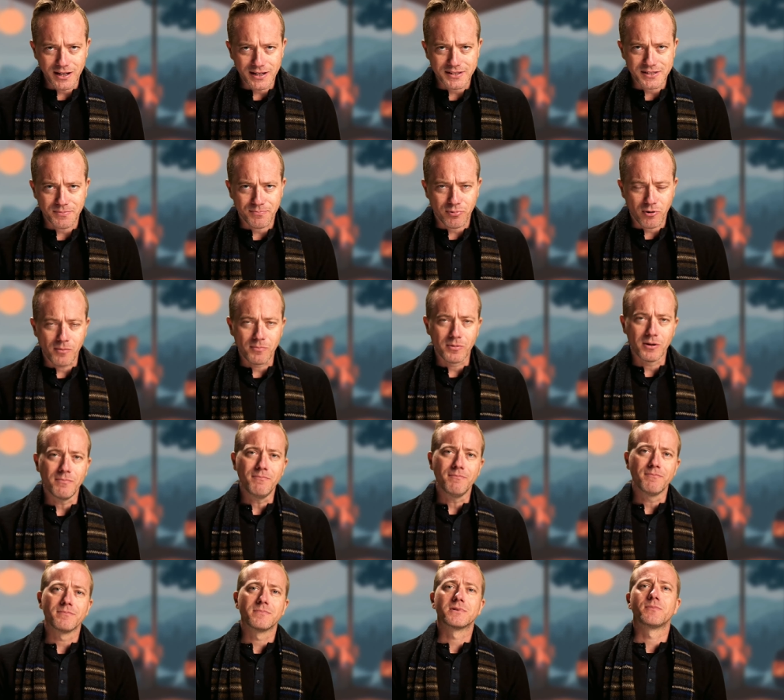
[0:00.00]
it's a problem
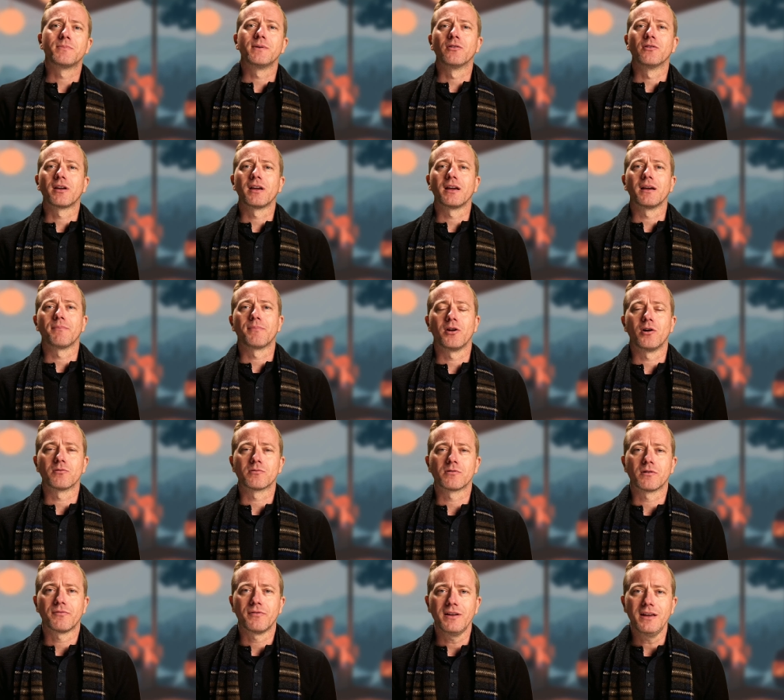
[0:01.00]
to be looking at
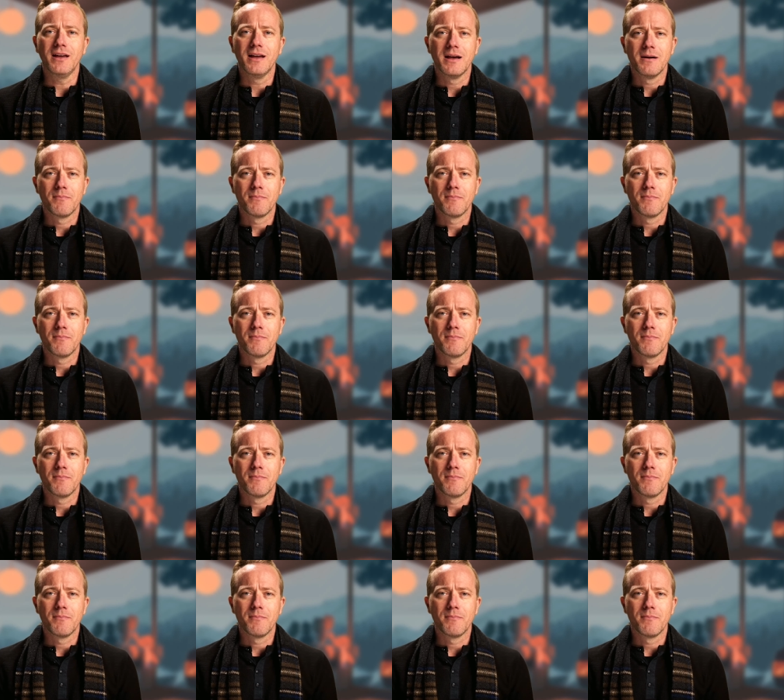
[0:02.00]
pornography,